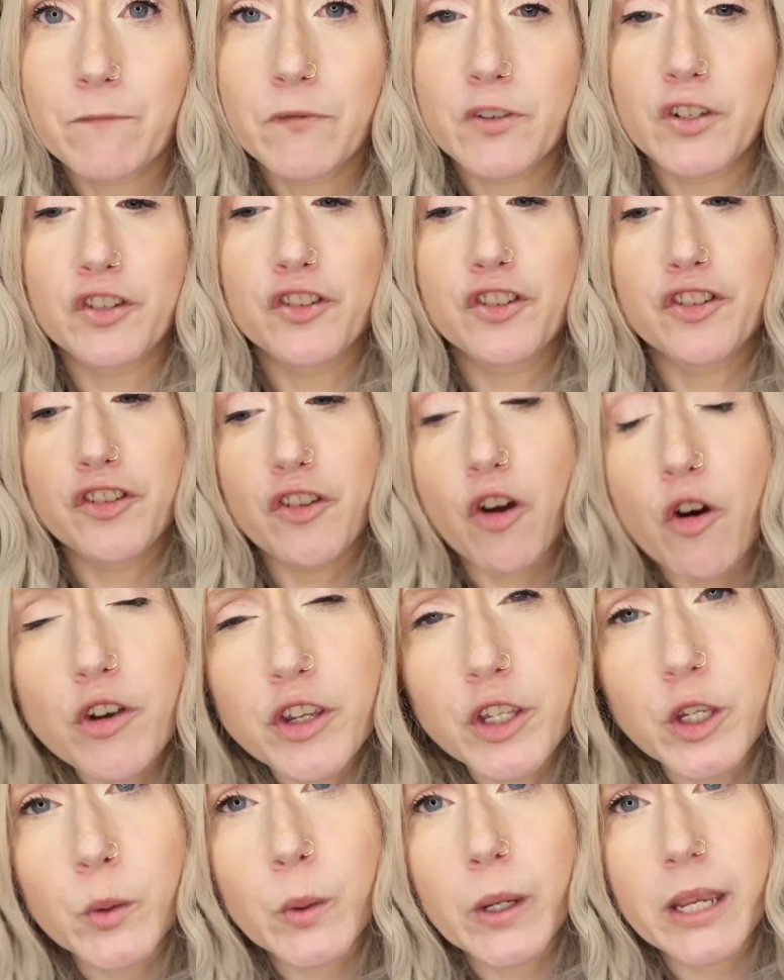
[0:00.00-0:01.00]
to show
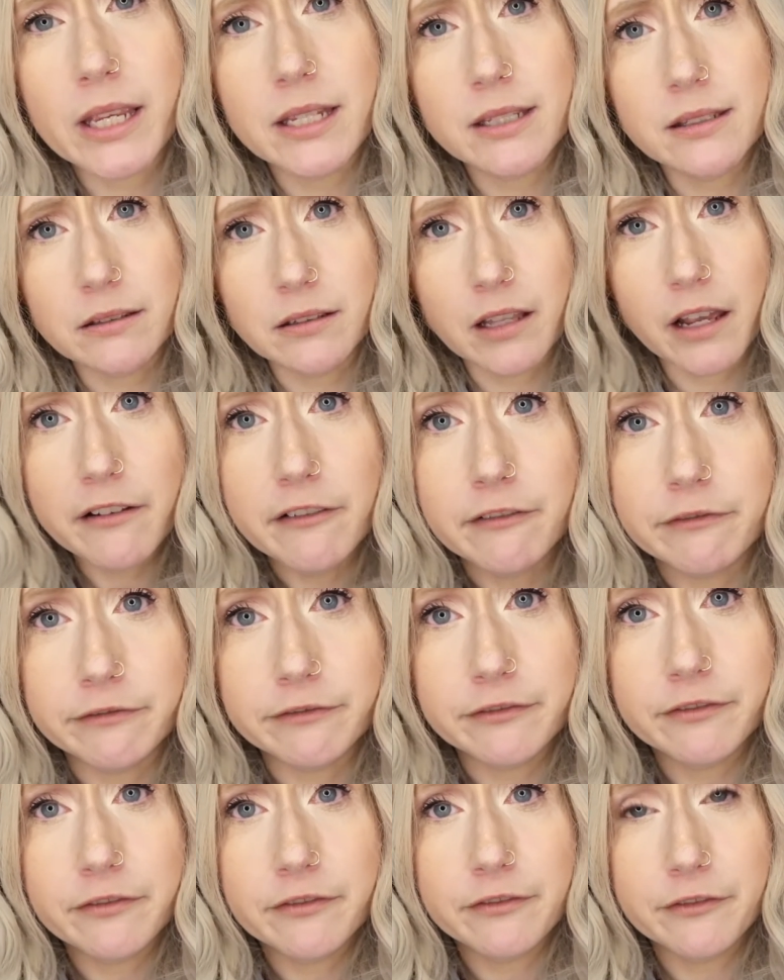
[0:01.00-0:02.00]
you his love
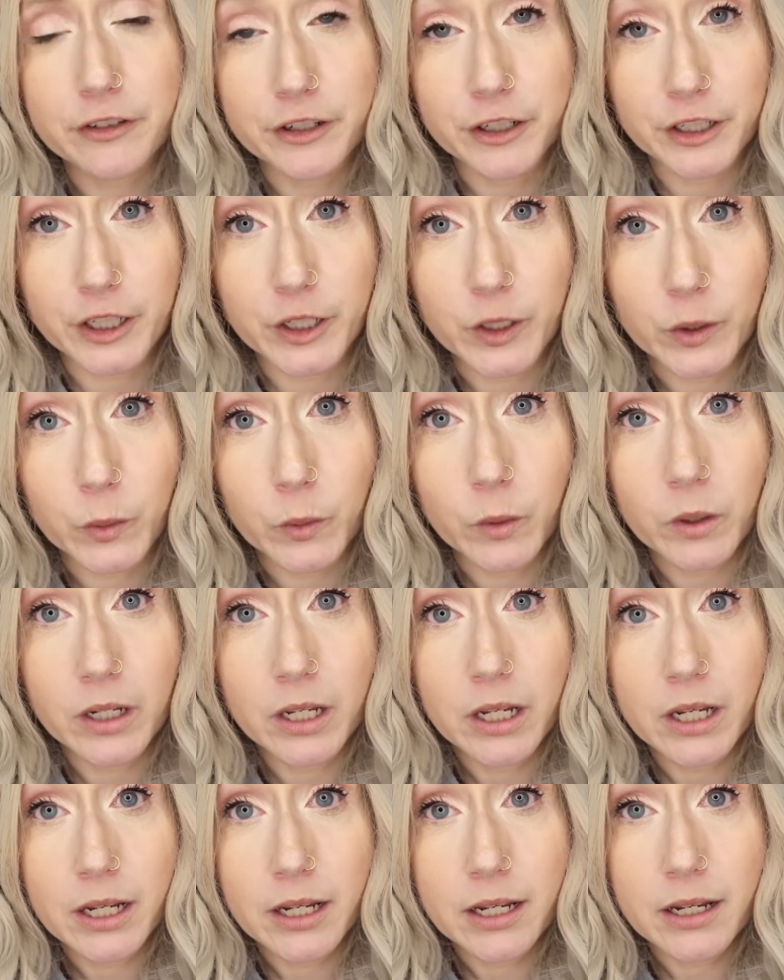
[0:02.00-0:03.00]
for you,
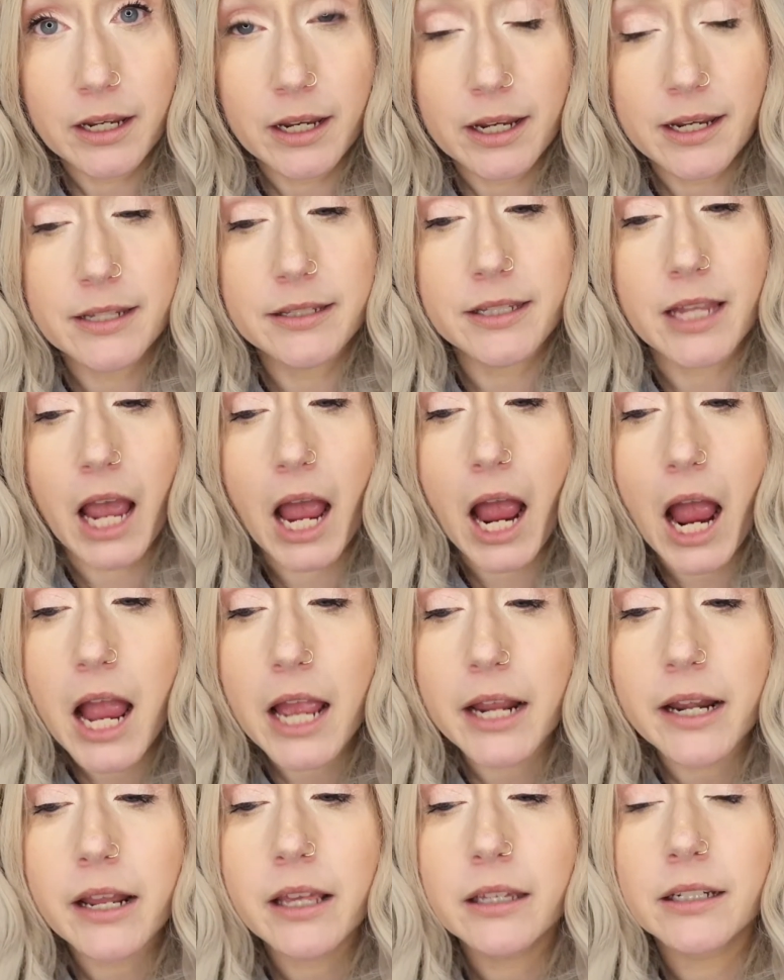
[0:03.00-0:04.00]
his
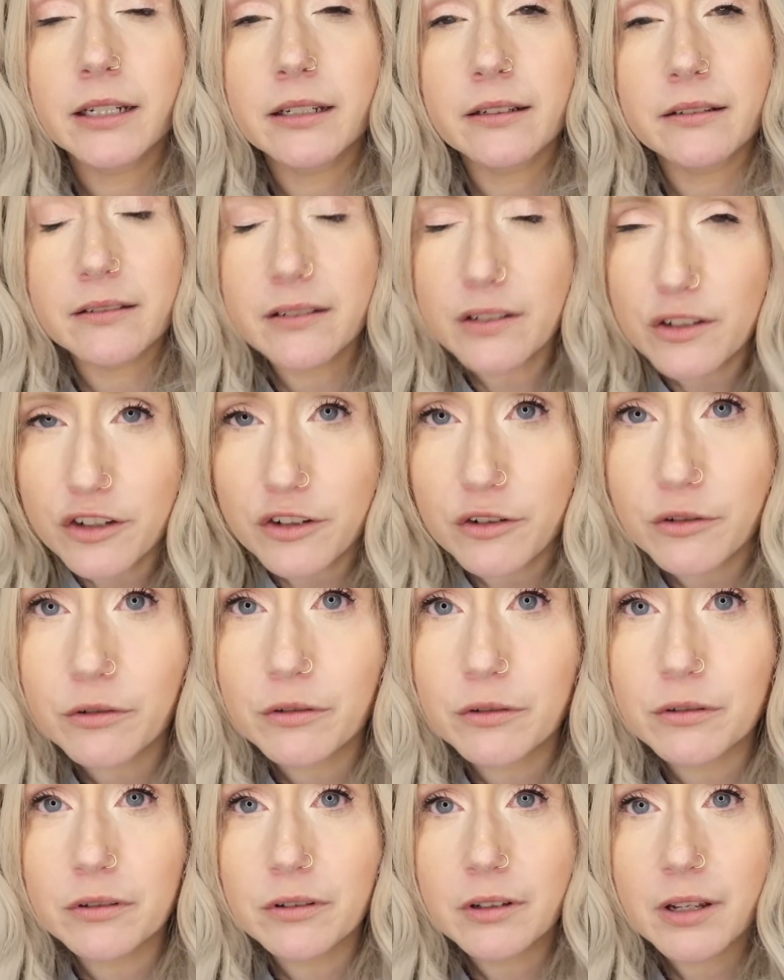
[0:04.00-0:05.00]

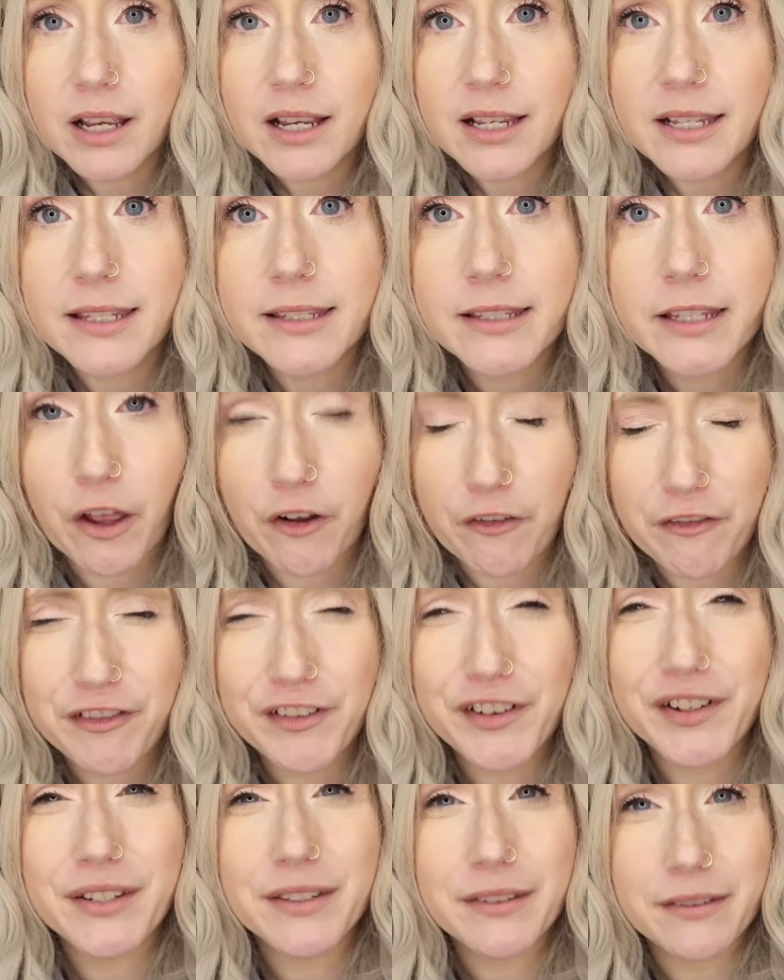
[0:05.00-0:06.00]
unconditional,
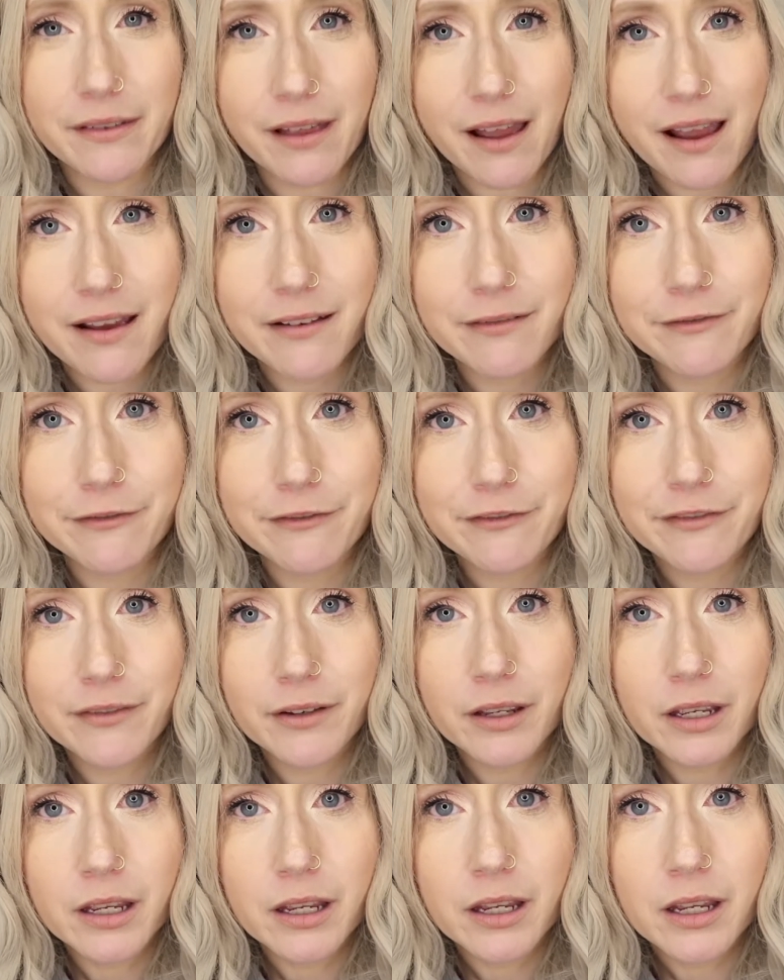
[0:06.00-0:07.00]
selfless love.
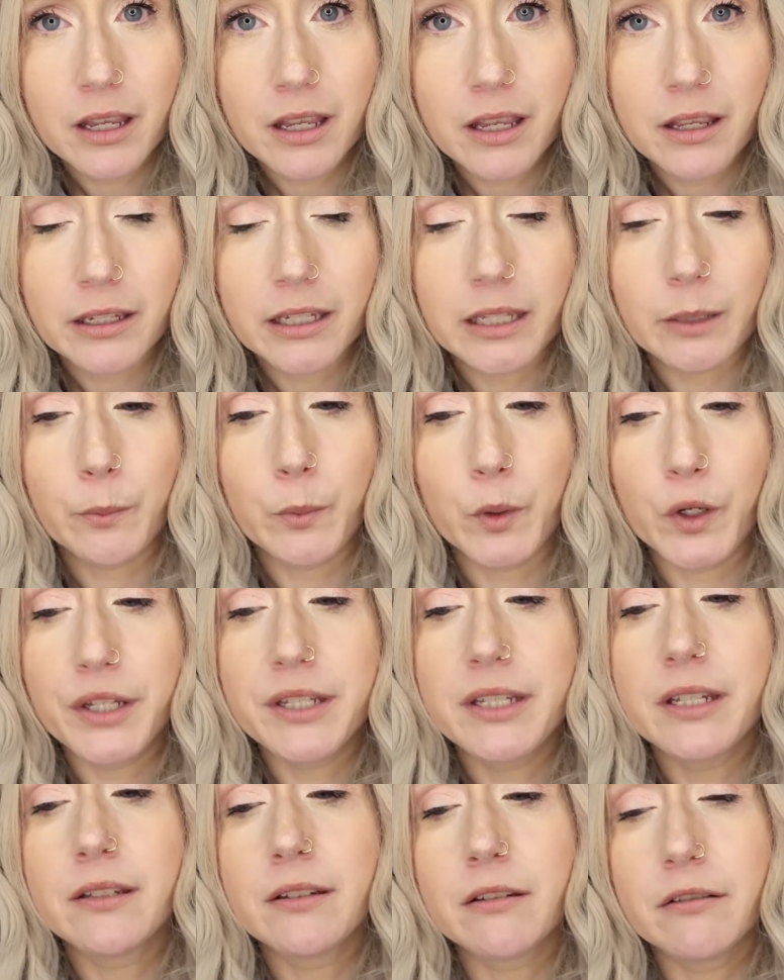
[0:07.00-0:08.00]
He
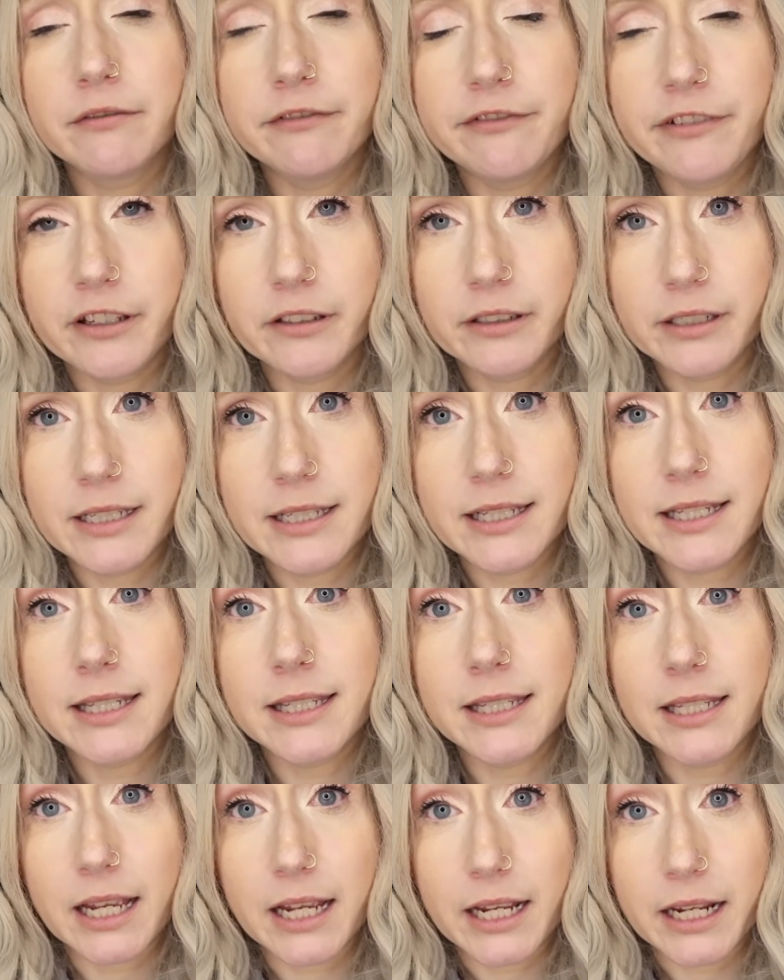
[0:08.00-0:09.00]
puts his own feelings
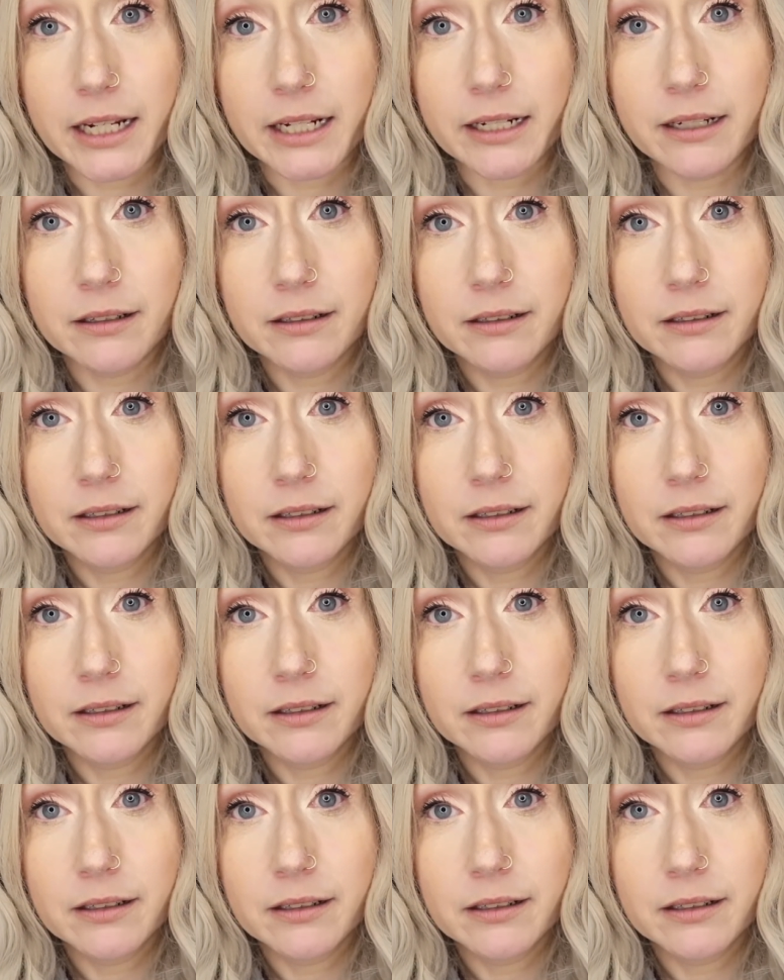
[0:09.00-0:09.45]
aside